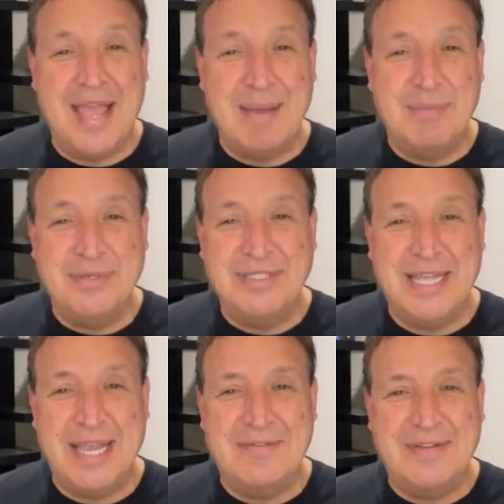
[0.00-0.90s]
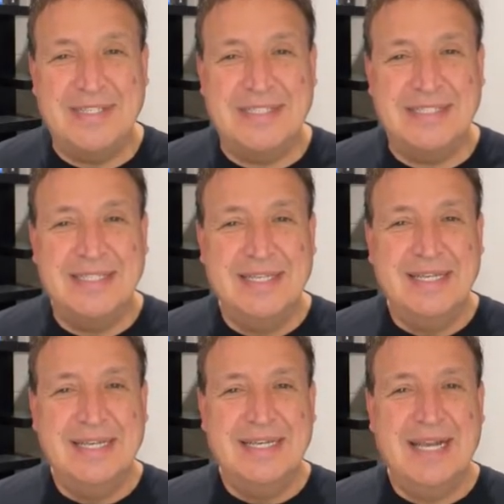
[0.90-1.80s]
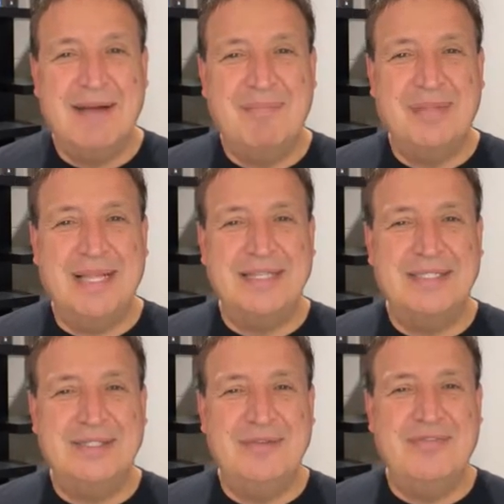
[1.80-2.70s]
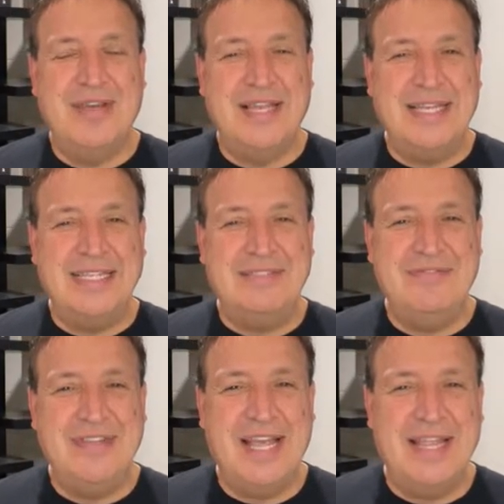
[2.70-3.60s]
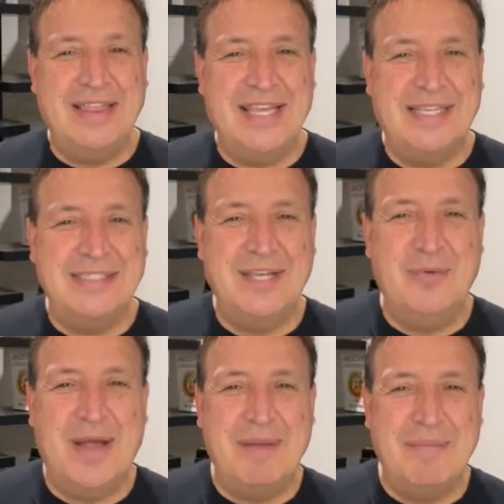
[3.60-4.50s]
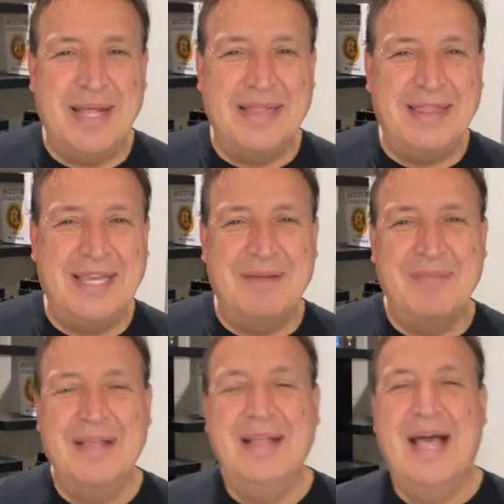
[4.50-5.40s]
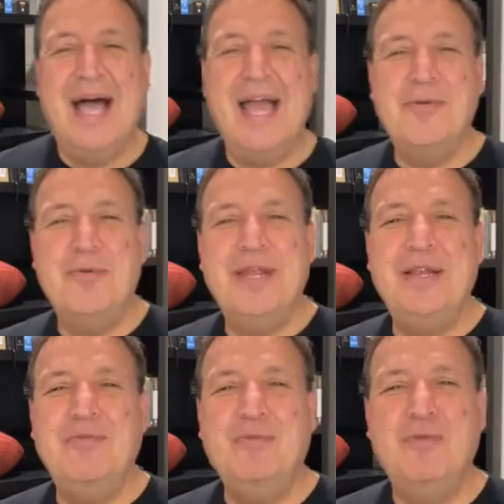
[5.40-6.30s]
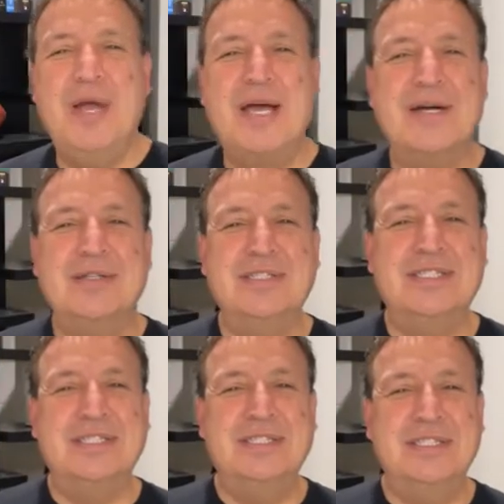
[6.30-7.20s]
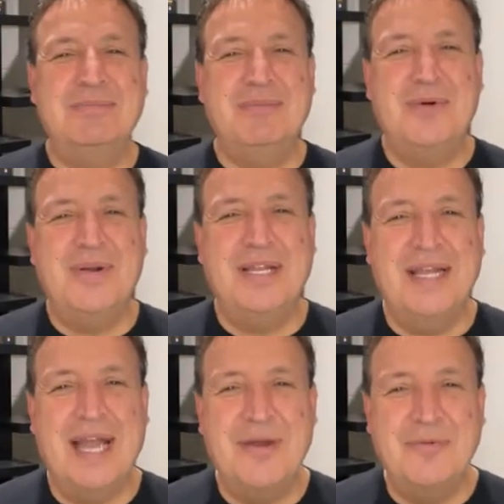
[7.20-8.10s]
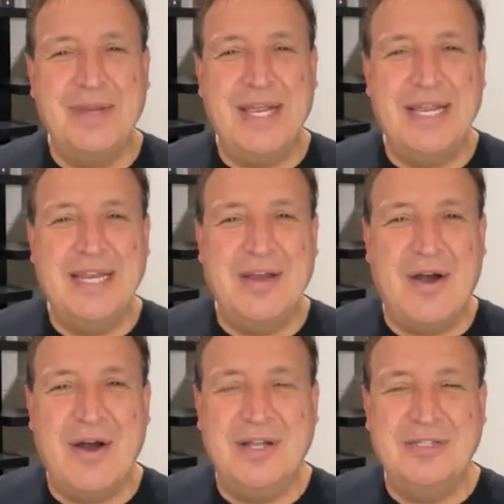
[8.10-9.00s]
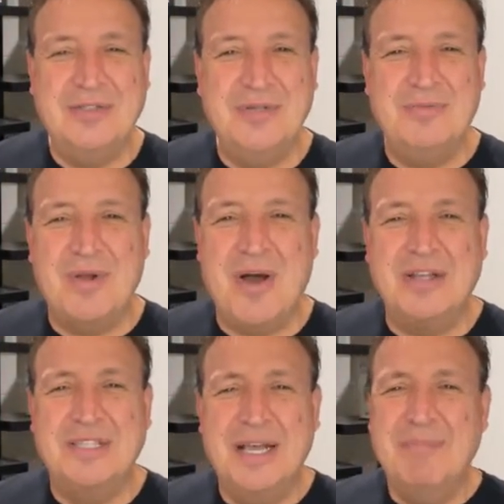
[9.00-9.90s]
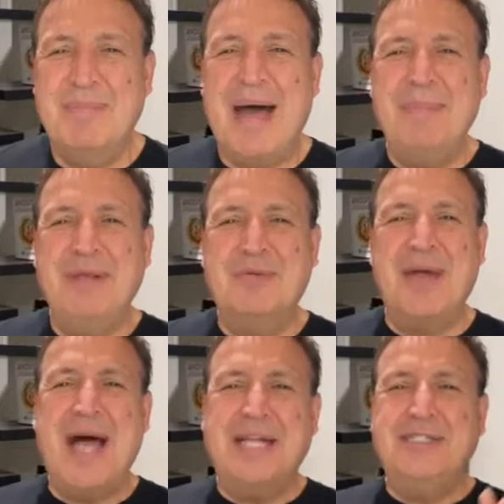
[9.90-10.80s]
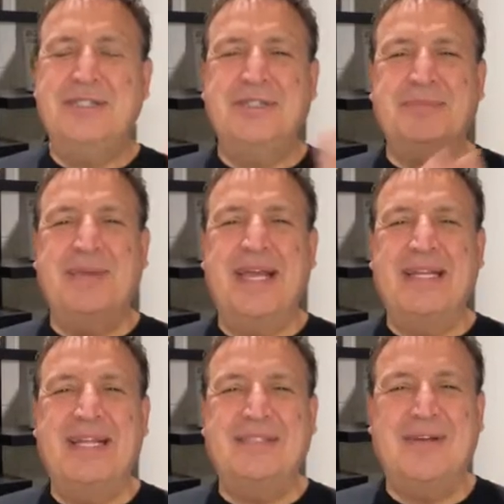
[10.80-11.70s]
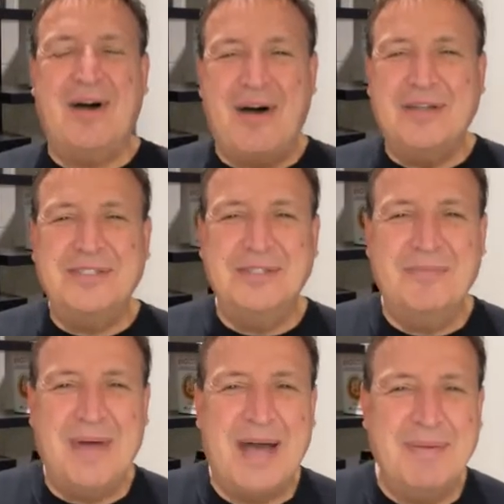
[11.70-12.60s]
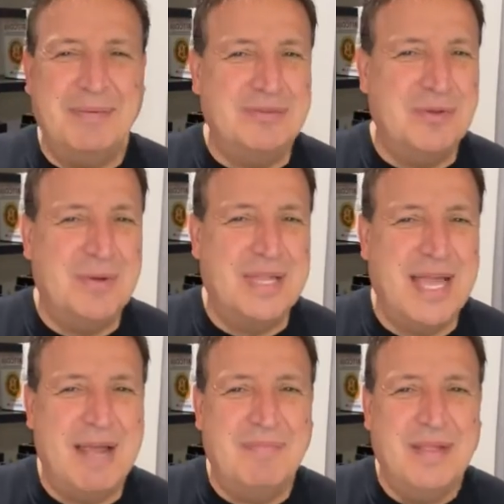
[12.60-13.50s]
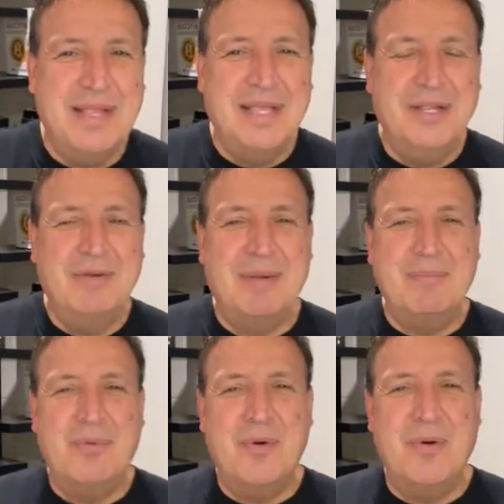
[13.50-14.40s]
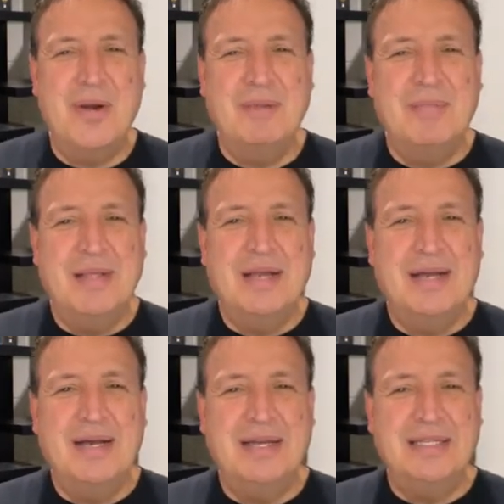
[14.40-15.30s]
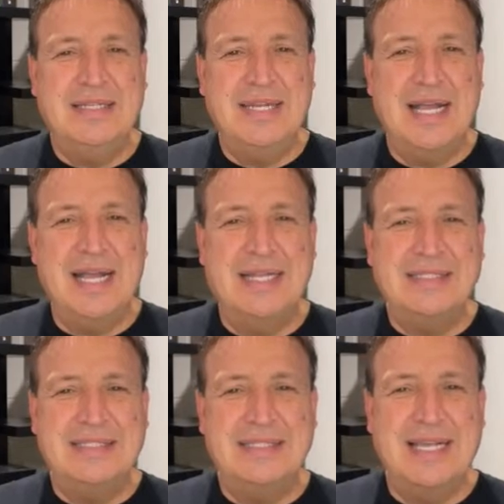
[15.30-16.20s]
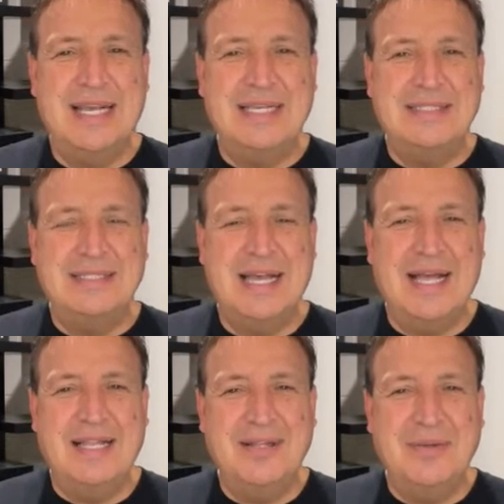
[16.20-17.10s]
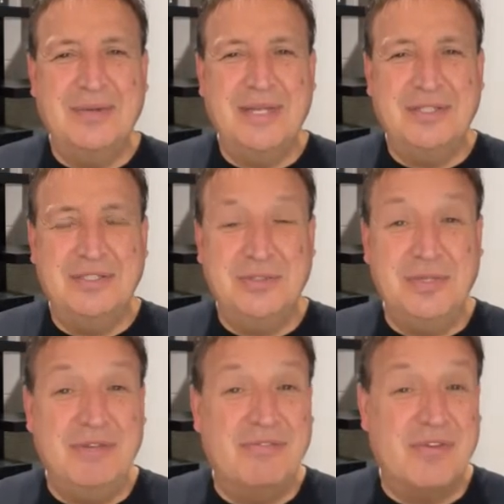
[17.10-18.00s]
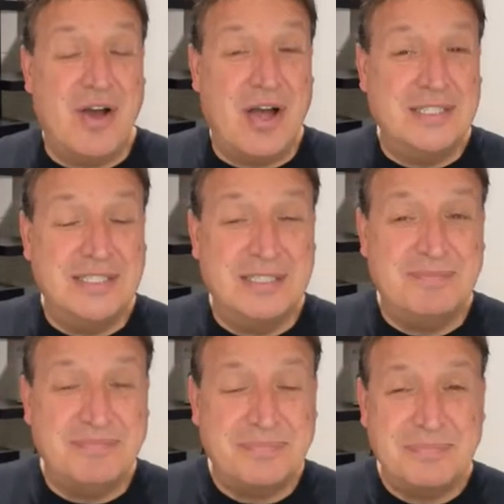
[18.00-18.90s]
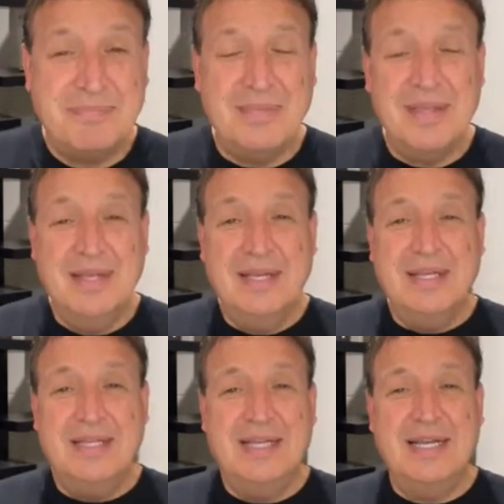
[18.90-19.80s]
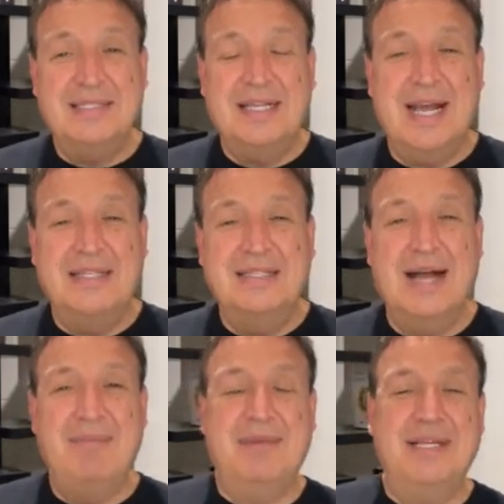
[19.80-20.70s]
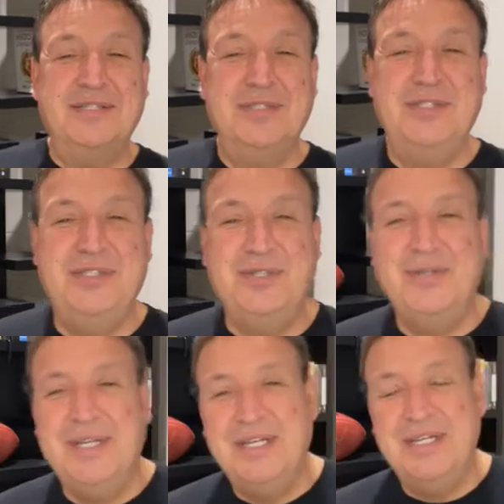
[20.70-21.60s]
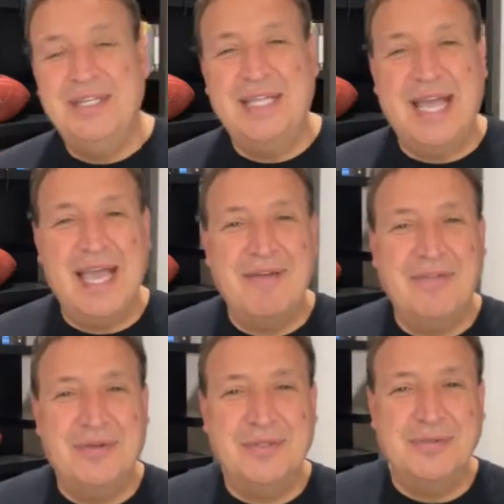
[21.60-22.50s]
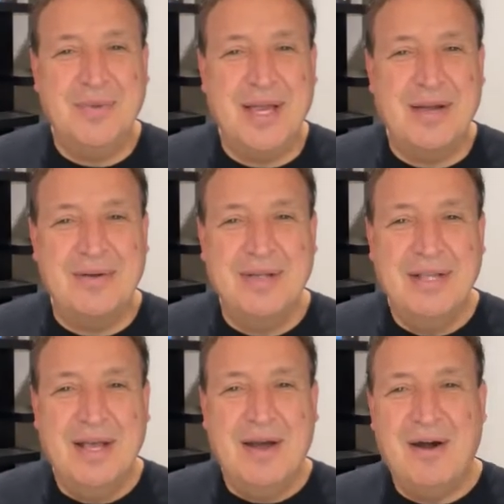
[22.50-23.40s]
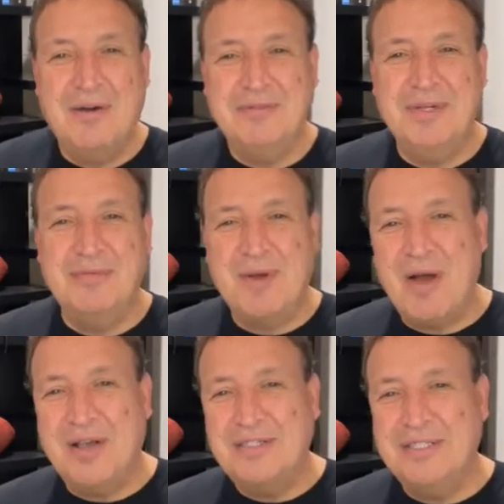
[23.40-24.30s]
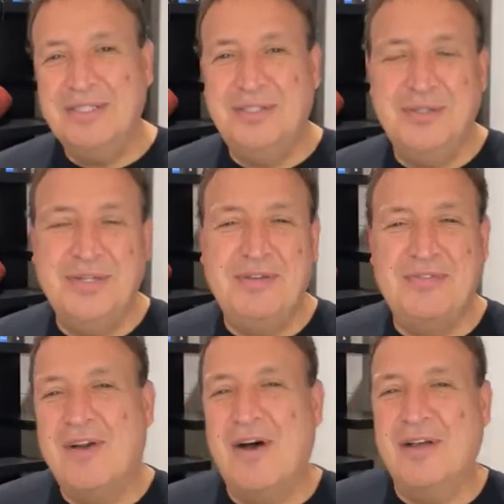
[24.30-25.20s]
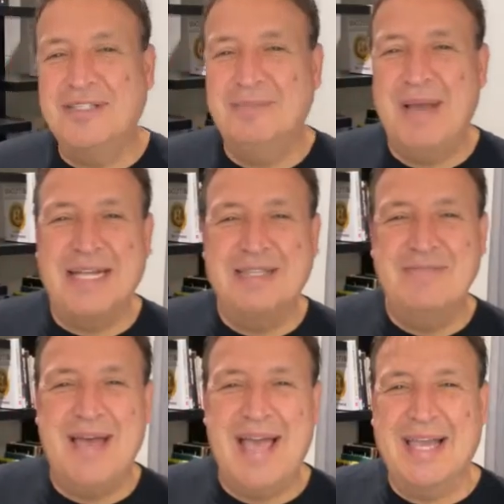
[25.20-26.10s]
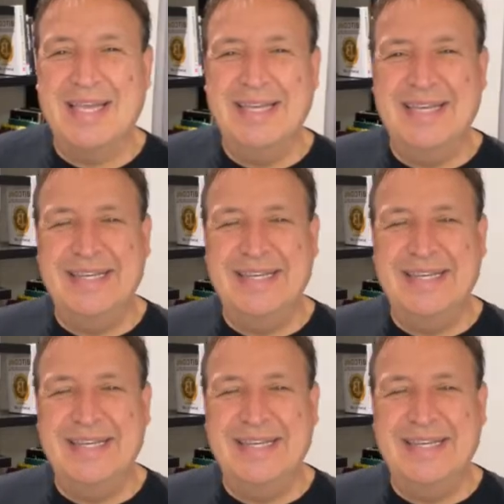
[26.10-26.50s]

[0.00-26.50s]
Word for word: Amber Davis, God bless you. Feliz Viernes igualmente. Irene Welch. Good morning, Irene and Audrey Ross. Bobby Rogers, man. That's awesome, Bobby. I'm so glad you're on board. Uh, yes, yes. Hallelujah. Judy Frost. Yes, God, God bless you, Judy. Good to have you as well. Audrey Ross and Judy Frost, back to back.